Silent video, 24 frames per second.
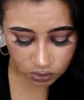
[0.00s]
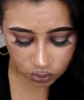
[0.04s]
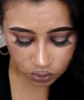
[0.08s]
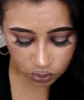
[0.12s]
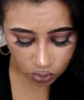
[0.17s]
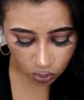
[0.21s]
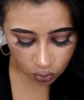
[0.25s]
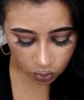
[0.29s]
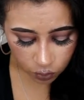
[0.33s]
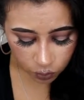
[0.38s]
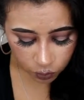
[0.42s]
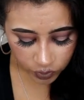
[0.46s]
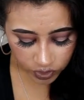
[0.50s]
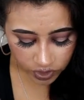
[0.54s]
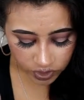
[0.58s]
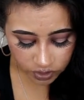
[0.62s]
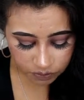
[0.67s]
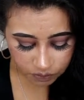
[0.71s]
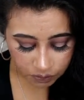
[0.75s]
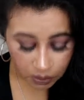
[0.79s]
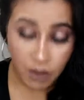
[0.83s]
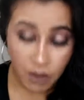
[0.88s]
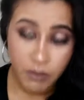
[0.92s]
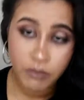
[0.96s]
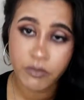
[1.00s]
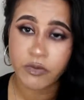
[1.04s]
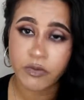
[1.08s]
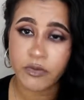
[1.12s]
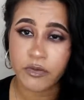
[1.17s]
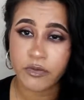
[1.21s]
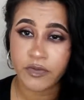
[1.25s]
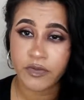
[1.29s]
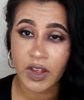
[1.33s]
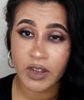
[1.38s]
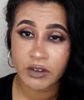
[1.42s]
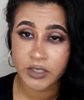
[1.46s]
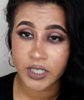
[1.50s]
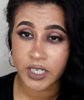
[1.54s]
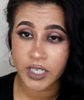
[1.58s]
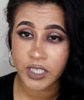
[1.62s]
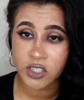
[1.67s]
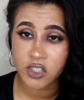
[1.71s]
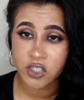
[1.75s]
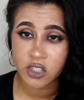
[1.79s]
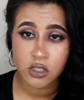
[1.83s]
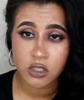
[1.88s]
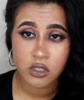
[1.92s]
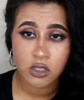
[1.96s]
So with pump
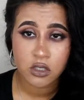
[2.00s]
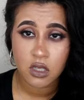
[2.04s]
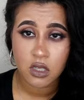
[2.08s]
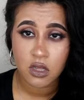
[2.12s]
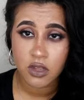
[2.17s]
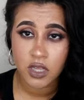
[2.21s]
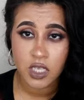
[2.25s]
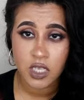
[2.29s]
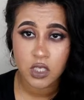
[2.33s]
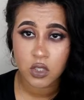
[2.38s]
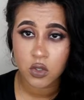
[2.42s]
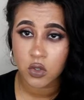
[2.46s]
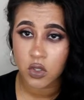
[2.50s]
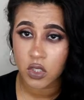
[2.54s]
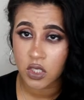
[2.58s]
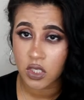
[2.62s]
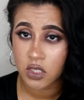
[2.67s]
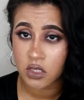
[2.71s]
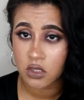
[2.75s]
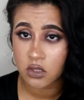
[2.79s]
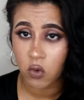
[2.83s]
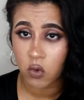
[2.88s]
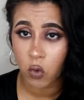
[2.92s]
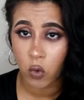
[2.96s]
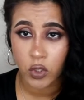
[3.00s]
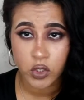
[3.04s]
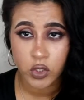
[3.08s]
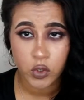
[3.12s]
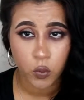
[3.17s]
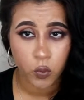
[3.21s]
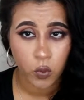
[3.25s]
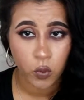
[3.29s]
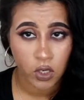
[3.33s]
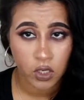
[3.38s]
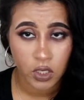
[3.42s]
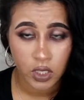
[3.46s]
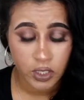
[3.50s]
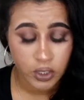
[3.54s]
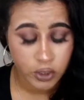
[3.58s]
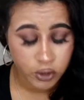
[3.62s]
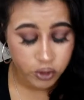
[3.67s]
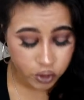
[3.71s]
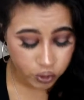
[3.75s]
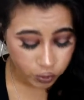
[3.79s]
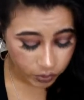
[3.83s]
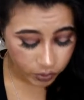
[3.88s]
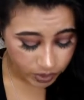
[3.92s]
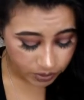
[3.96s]
foundations, this is going to work like
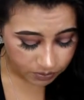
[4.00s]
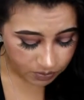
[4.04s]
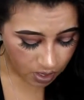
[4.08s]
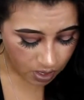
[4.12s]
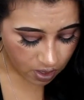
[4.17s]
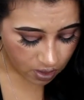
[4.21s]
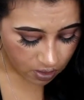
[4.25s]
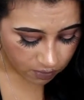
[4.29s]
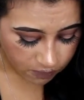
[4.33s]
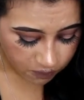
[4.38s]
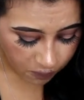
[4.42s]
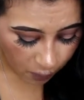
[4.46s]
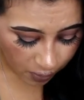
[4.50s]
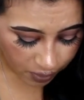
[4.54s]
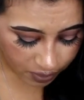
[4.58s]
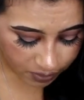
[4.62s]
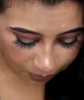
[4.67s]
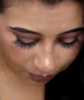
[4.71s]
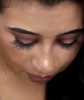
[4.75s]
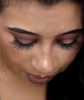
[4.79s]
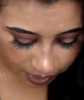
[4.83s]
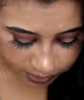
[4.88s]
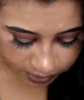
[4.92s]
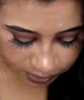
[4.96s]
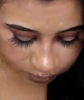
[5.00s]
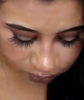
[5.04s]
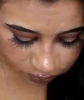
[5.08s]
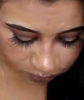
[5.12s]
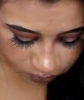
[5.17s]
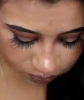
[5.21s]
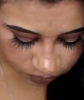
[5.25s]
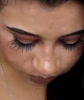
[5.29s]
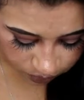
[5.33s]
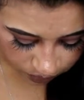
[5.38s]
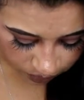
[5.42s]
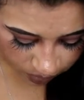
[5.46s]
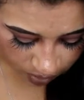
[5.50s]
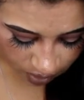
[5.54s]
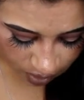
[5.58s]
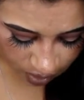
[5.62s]
a dream. Very practical.